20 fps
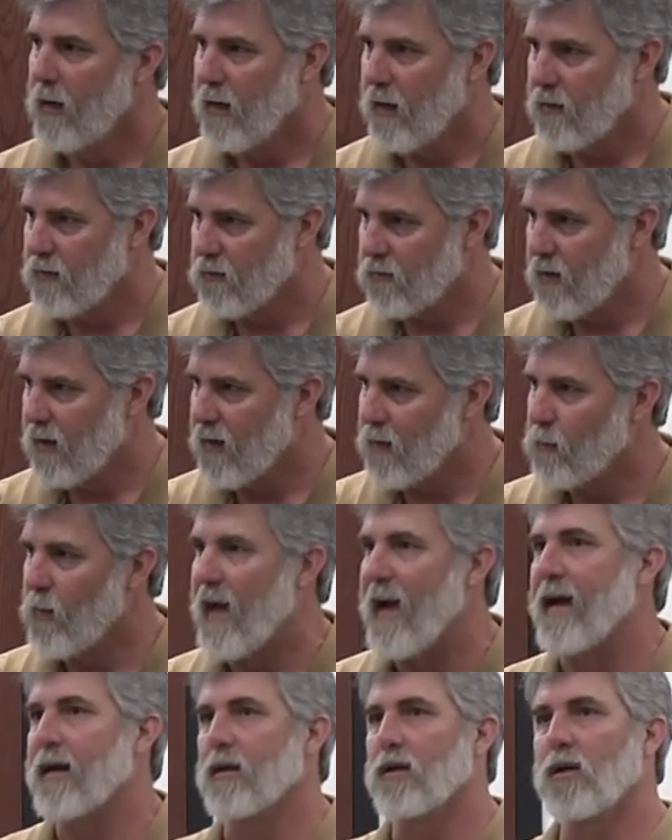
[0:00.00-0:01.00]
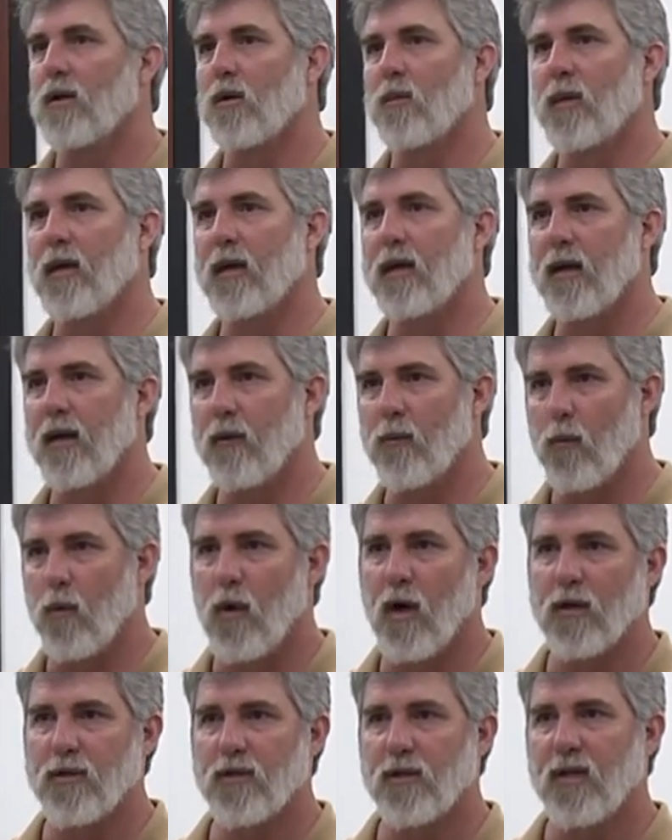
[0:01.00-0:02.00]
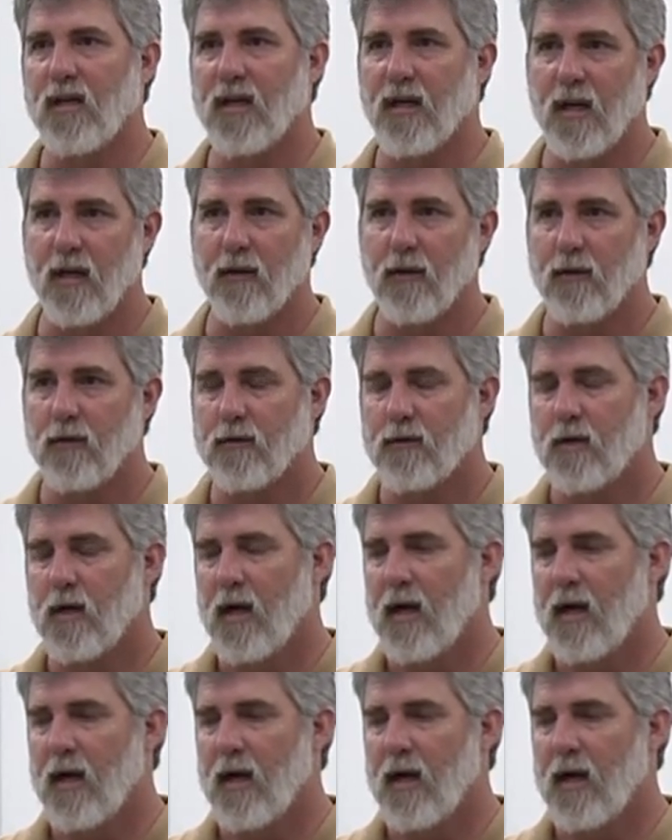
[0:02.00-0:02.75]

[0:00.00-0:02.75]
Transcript: and stand back a little bit and watch the others.